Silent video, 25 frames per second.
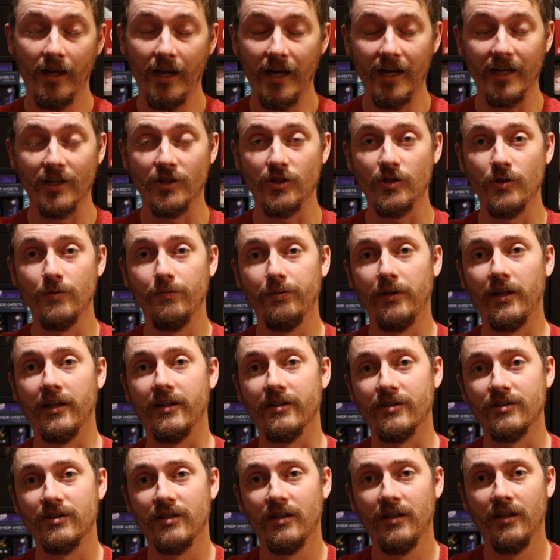at 2
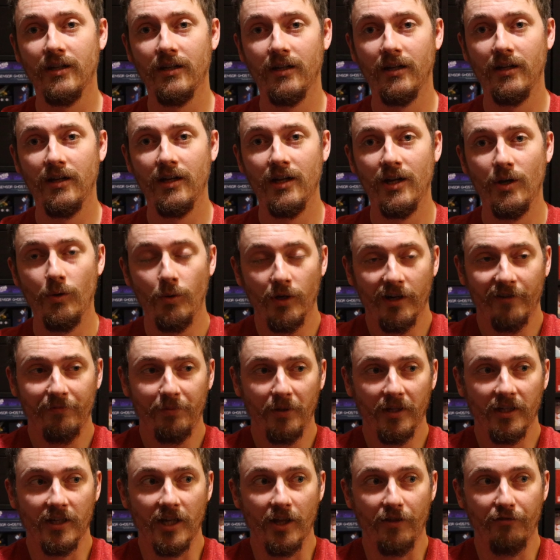players. When I've
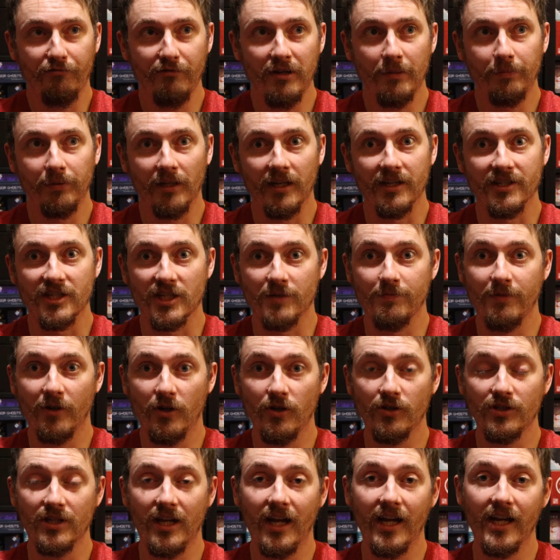played it at 3 players, it's
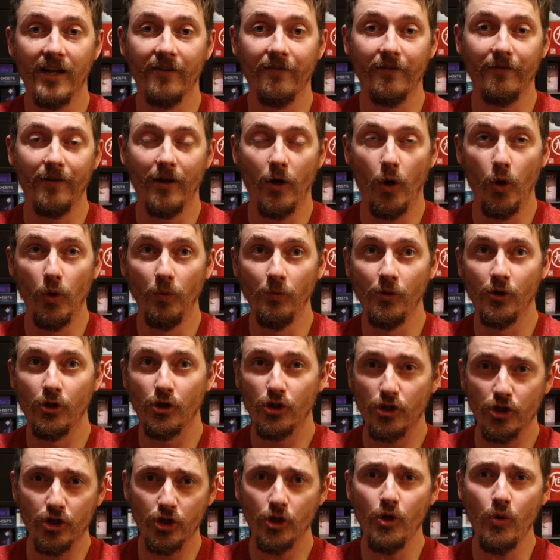because I have almost
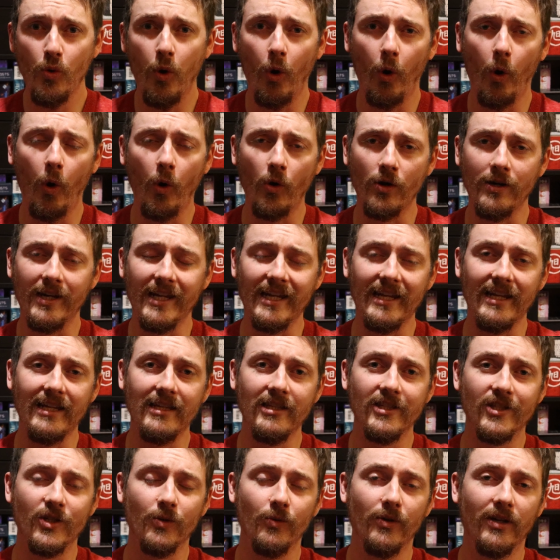shoehorned it
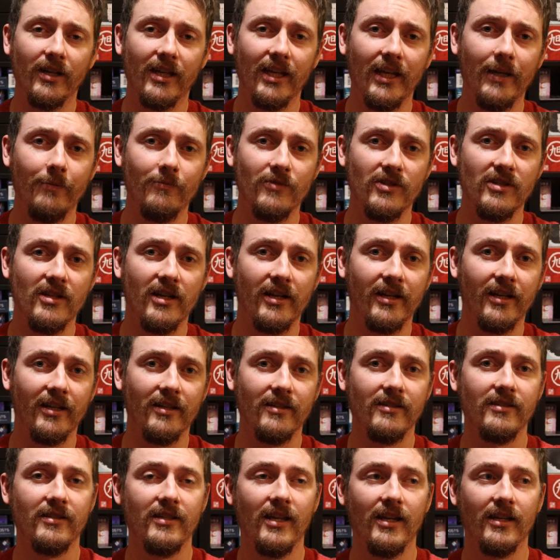into a games night
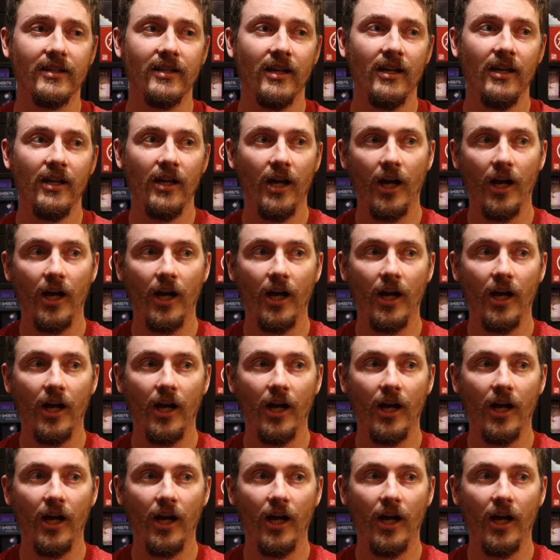and said,